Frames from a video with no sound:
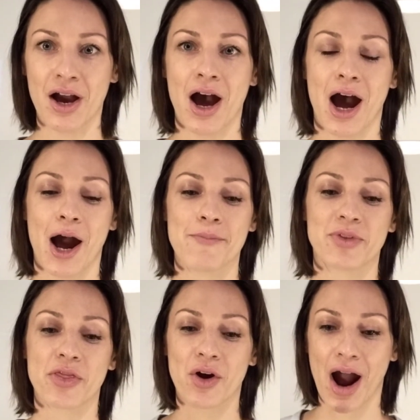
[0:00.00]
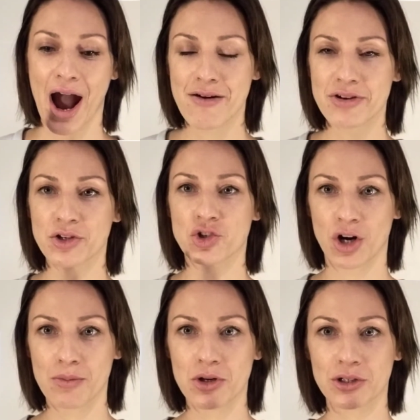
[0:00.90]
that they're having
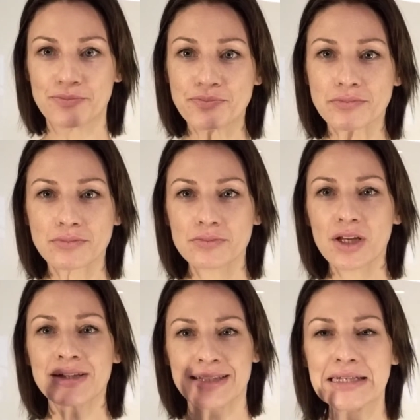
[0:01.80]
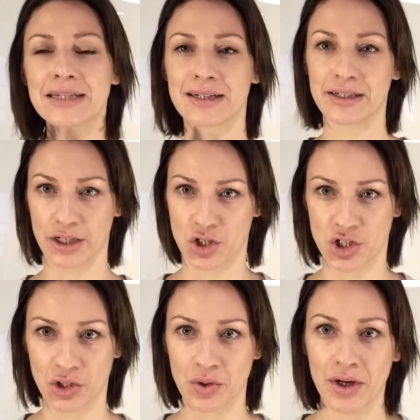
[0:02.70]
trouble seeing an
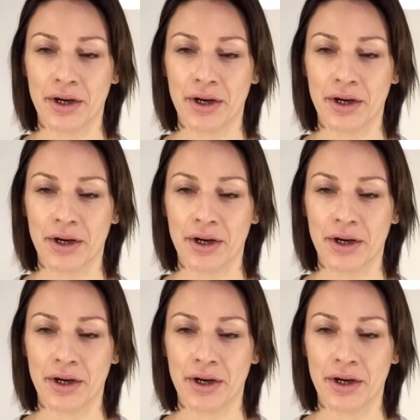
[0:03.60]
issue.